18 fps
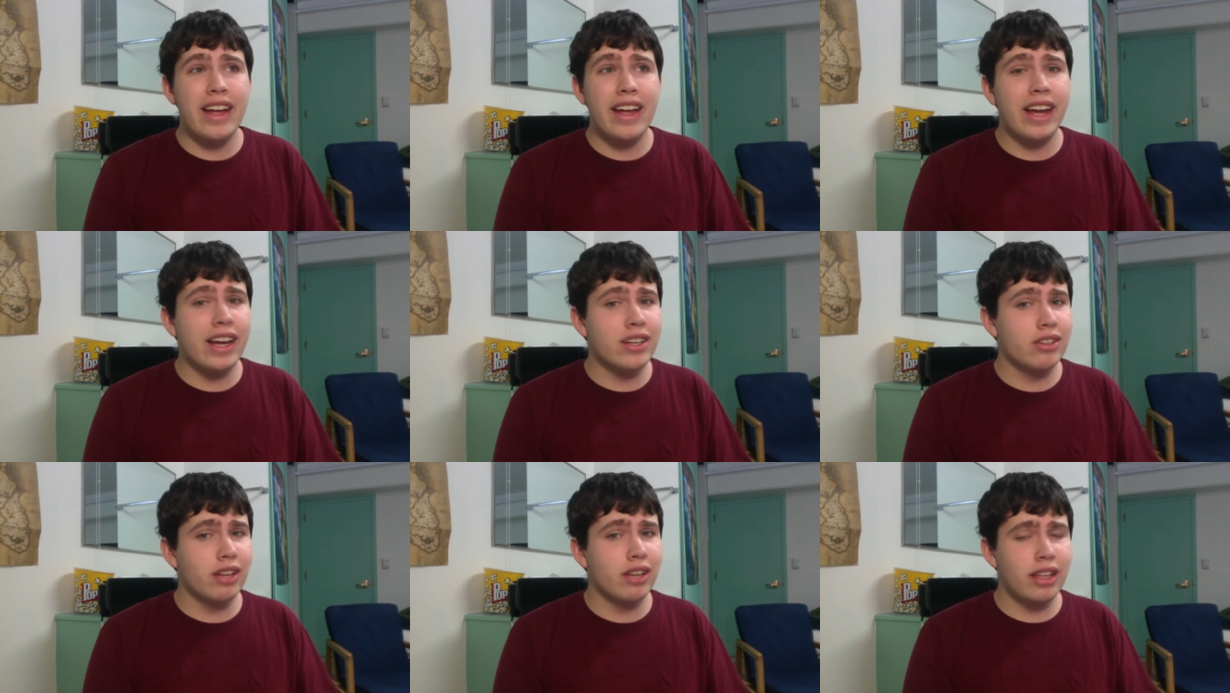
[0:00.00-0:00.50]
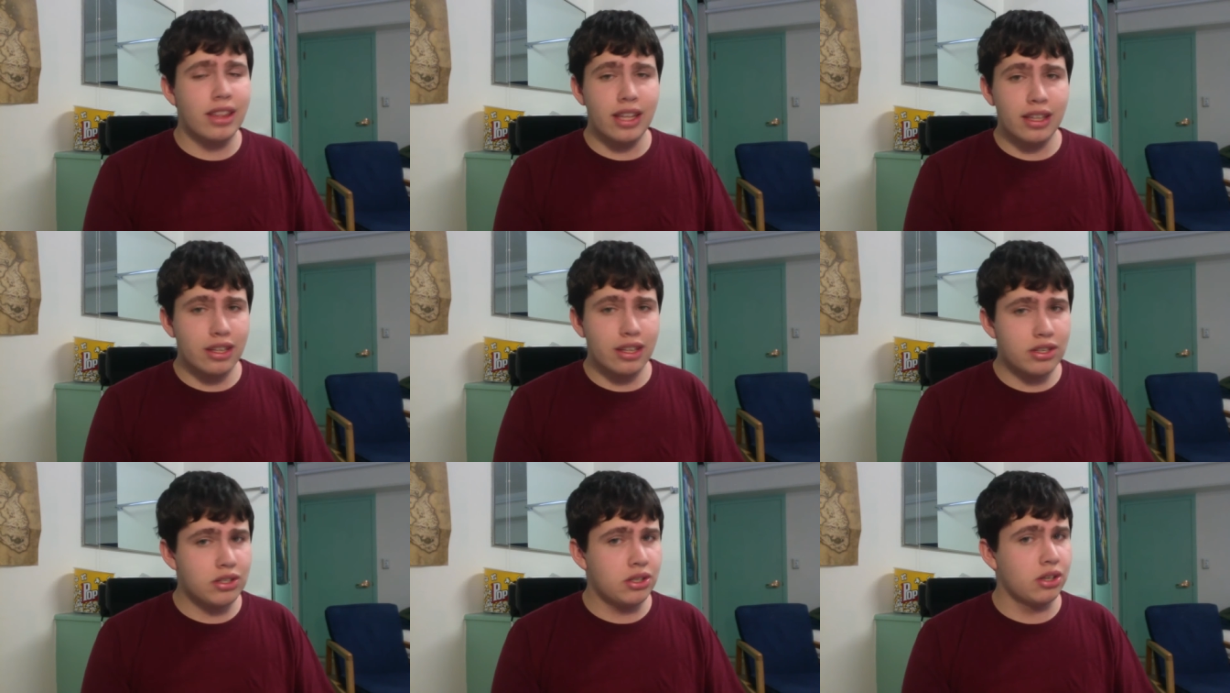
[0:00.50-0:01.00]
actually think
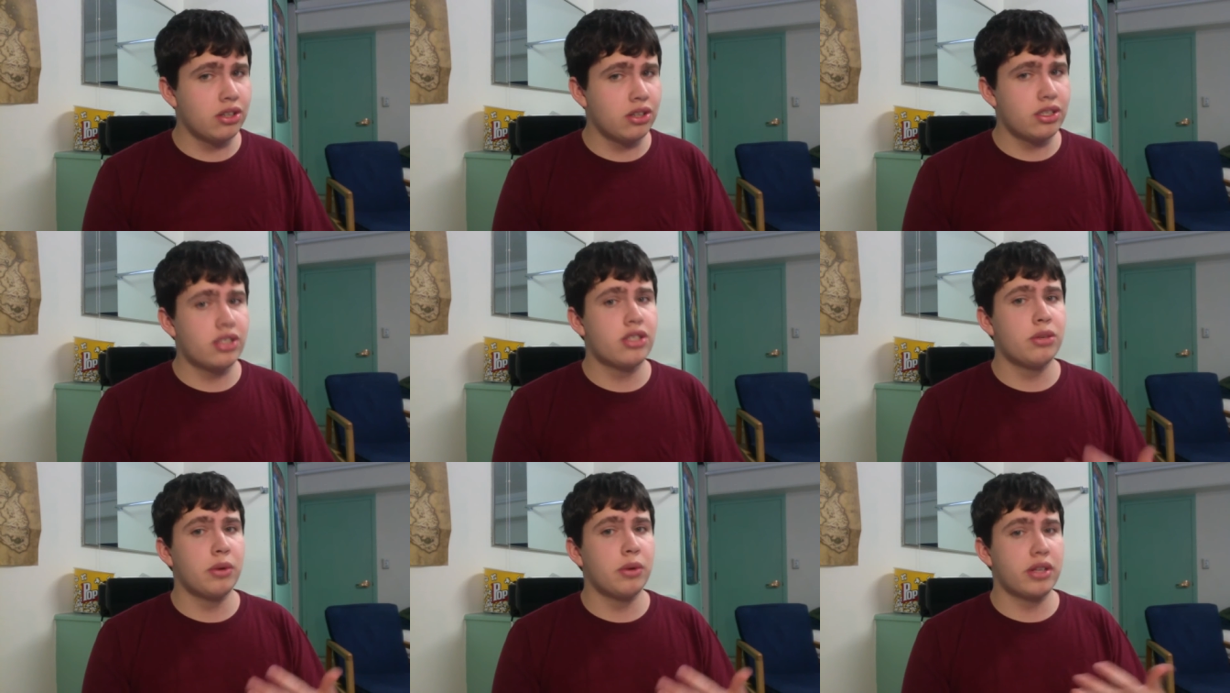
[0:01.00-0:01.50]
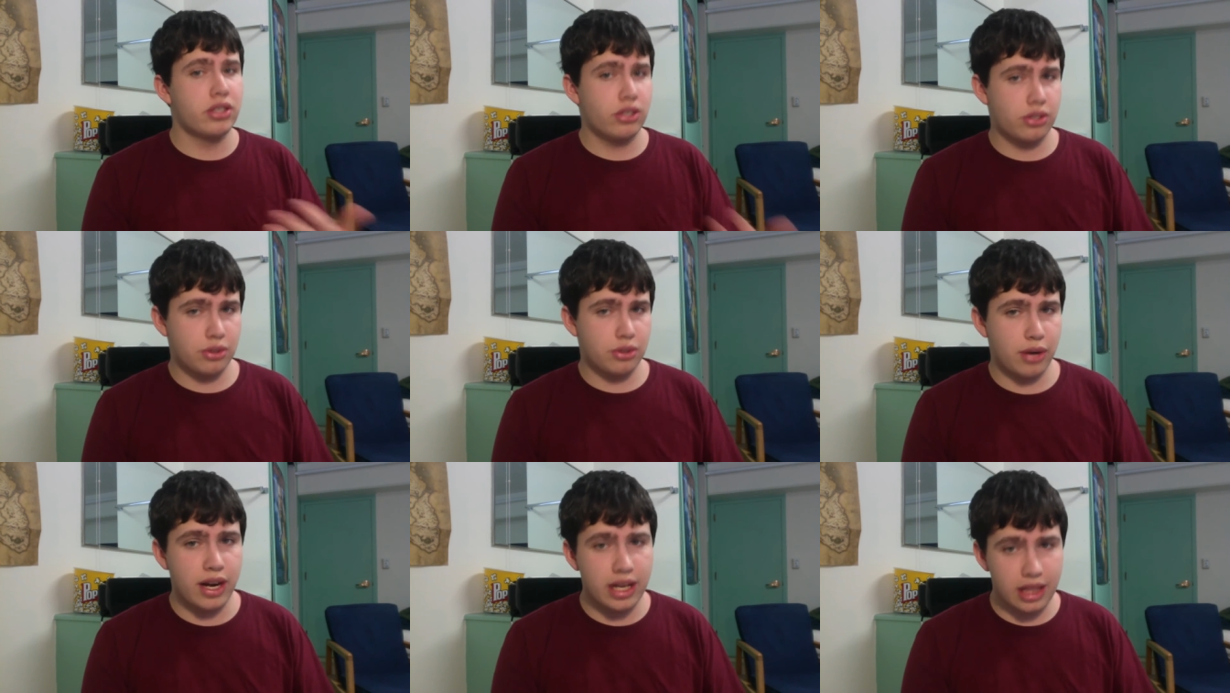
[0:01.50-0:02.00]
this turns into a
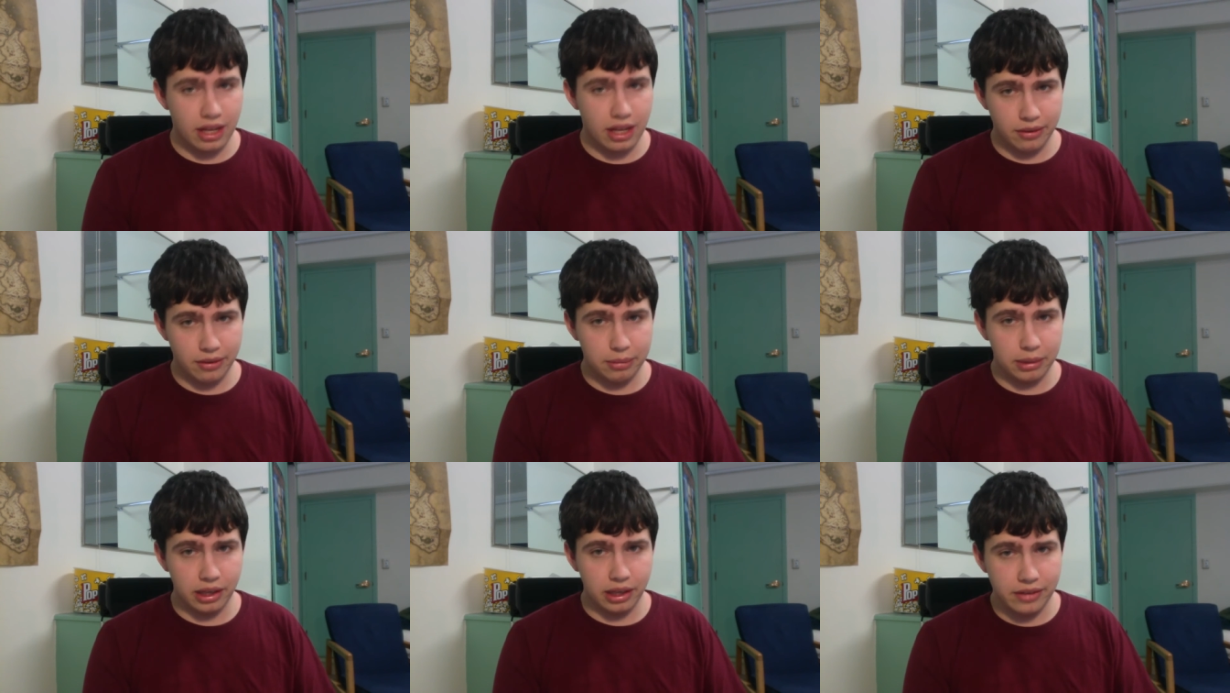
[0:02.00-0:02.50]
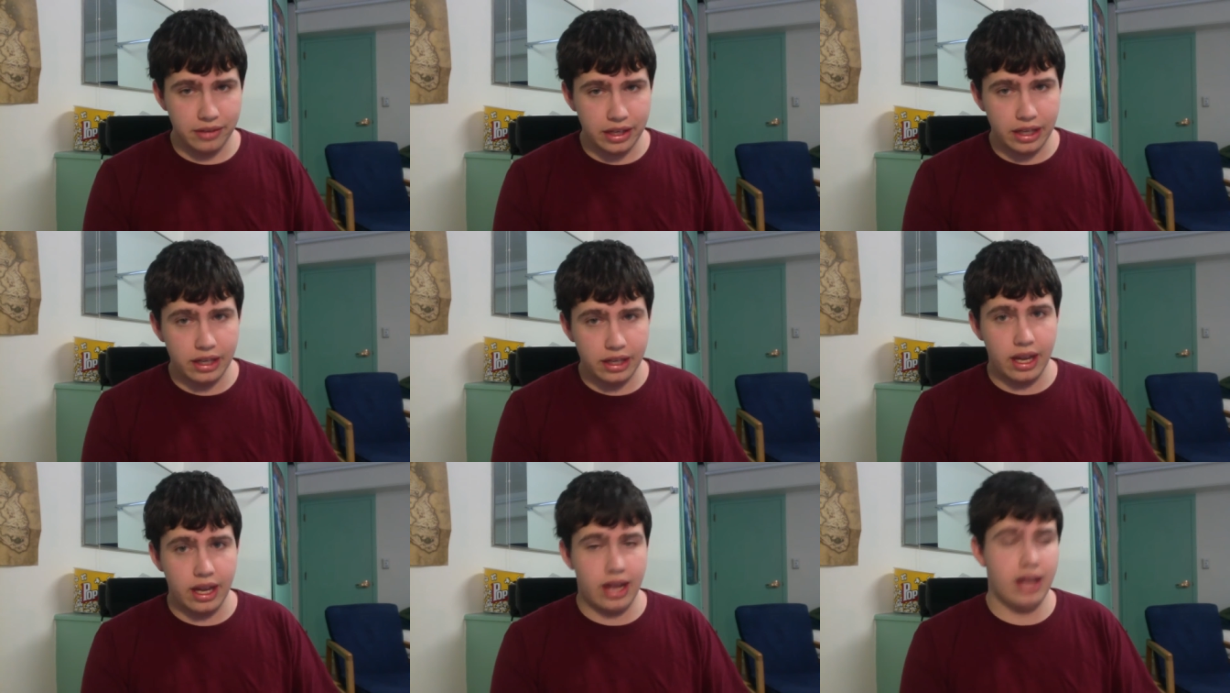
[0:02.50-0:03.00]
strength of Oblivion,